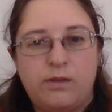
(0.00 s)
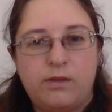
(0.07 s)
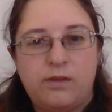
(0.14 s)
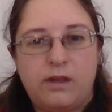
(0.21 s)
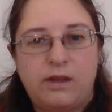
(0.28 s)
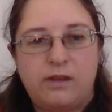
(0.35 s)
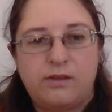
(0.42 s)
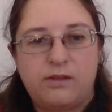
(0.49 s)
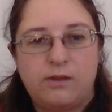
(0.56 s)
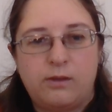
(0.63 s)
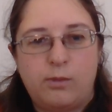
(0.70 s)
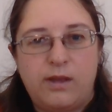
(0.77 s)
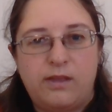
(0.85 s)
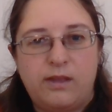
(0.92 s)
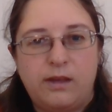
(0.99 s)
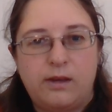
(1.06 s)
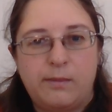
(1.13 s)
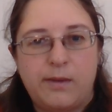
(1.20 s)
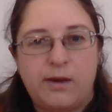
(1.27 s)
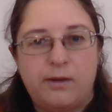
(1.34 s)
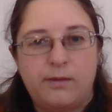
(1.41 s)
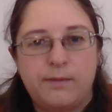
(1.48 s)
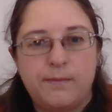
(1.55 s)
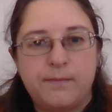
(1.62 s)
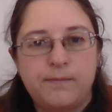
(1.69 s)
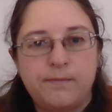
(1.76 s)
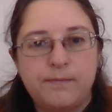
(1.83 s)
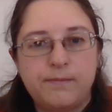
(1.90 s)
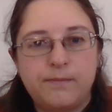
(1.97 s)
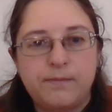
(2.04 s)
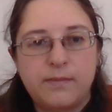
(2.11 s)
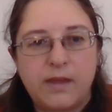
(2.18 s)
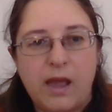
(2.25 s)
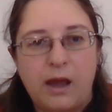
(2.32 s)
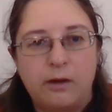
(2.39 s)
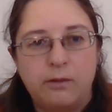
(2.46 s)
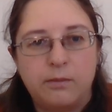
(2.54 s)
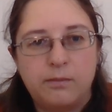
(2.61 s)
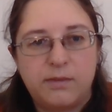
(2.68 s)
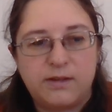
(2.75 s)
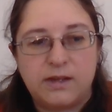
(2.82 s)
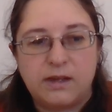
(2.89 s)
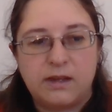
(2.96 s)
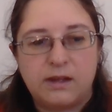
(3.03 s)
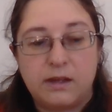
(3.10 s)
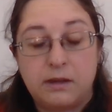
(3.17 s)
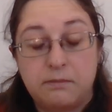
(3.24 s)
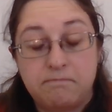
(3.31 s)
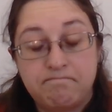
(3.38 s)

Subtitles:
things that we think about now particularly.